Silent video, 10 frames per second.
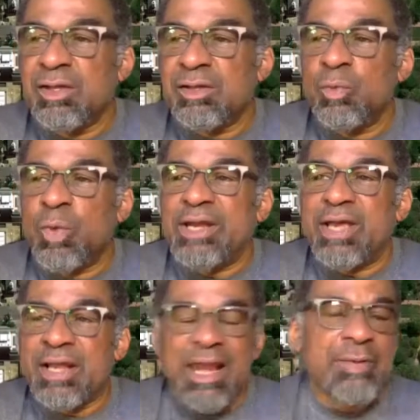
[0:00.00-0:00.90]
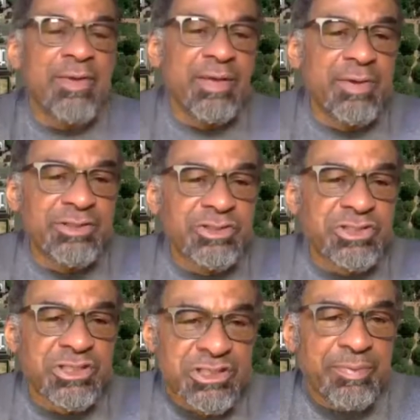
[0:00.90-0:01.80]
When a climate
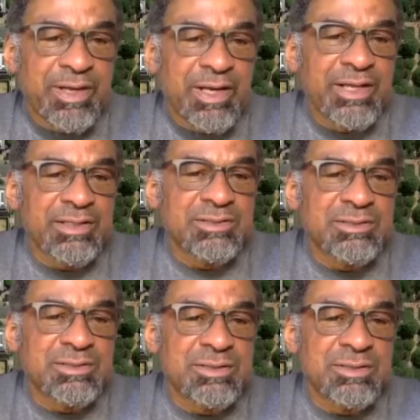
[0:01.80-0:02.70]
emergency typically is,